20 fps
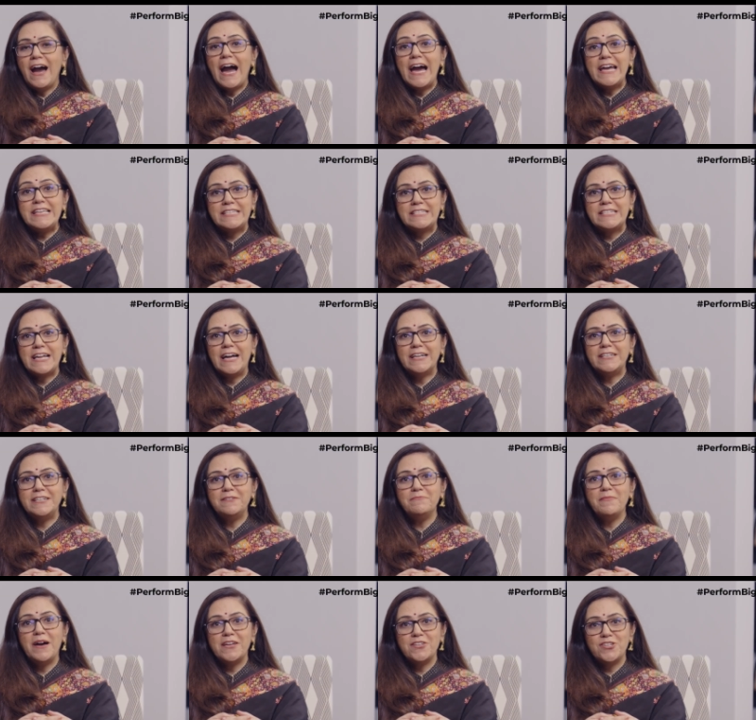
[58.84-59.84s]
I
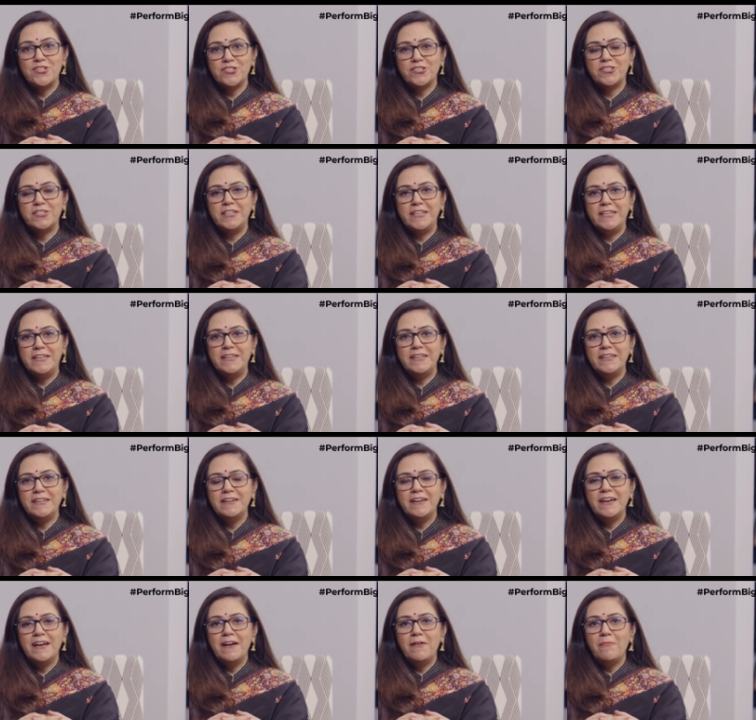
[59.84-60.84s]
started my journey
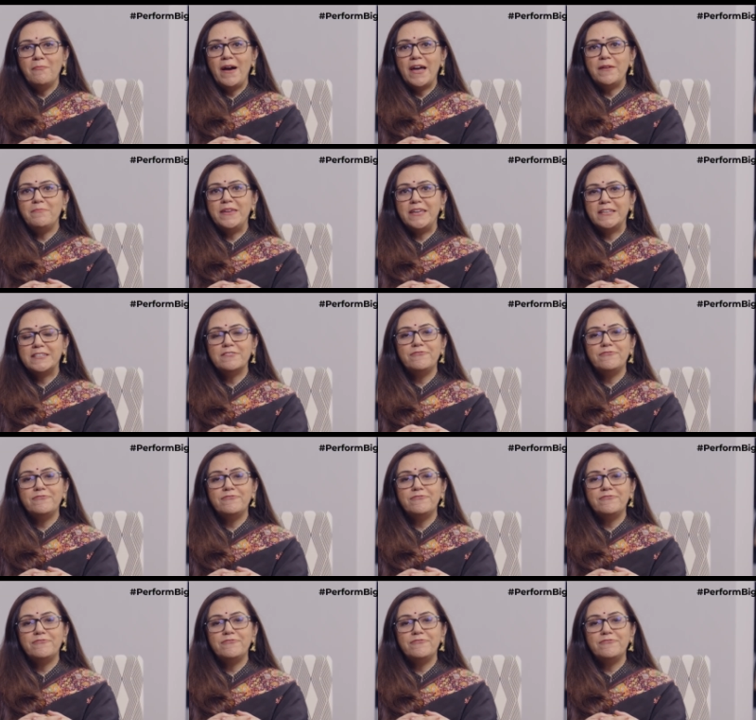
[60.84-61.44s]
by being